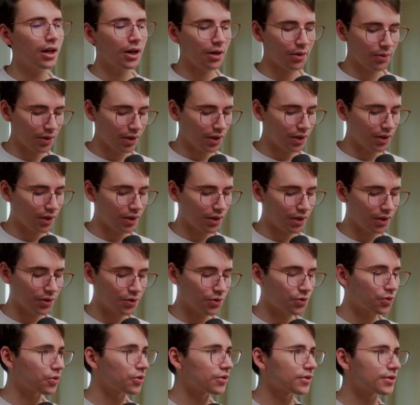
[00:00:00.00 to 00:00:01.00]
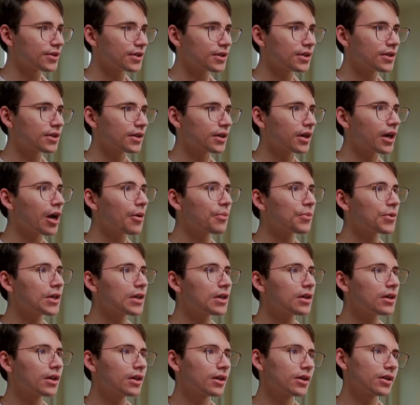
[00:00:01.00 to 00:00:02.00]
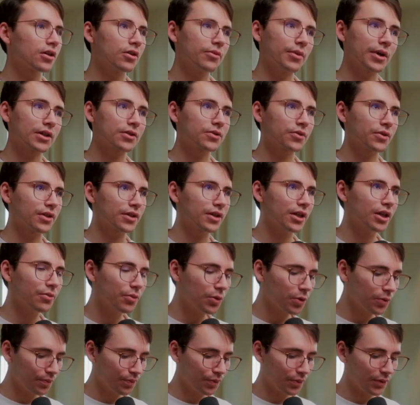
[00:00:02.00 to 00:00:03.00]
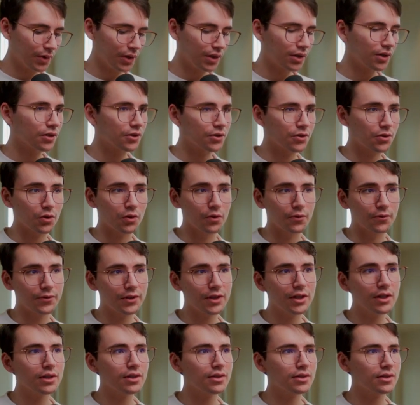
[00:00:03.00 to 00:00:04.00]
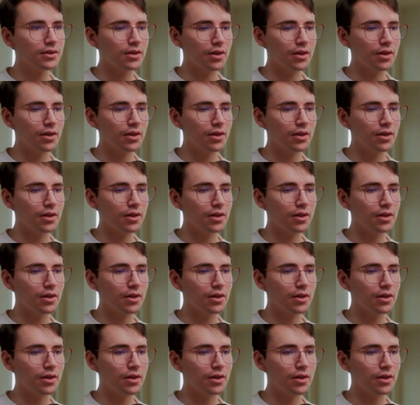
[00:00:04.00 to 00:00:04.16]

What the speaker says: I'm gonna Control C to copy, go back to our table, Control V